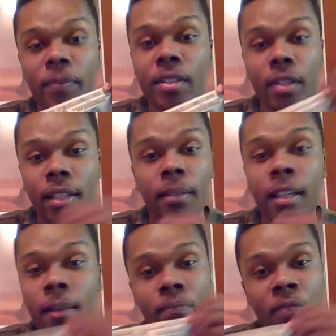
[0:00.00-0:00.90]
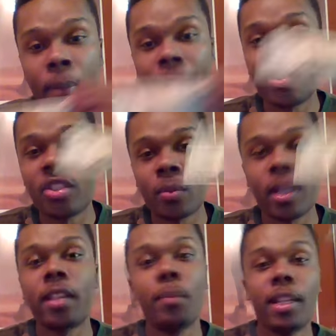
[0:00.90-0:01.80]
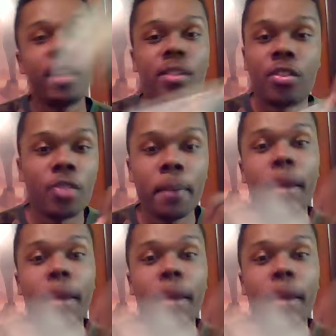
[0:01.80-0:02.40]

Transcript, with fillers: So the the banks just run out of money because they're trying to